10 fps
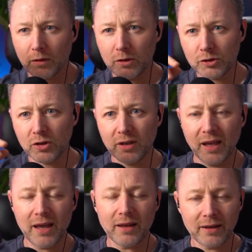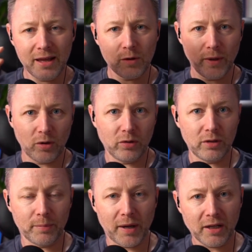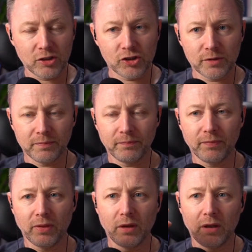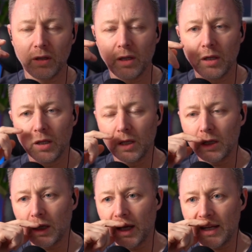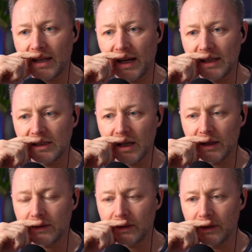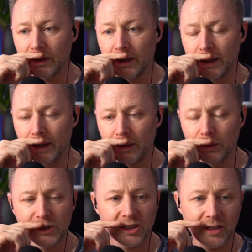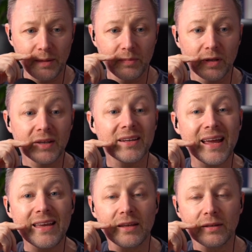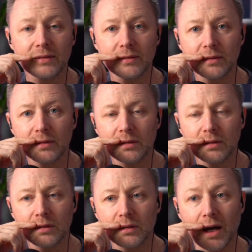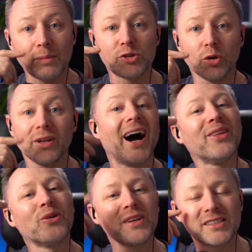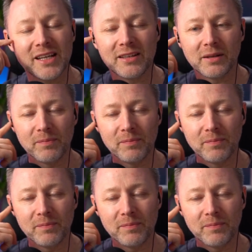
So Craig went on the barge, and the guy said, "What's your name?" "Craig." "I'm John." "I know," he said.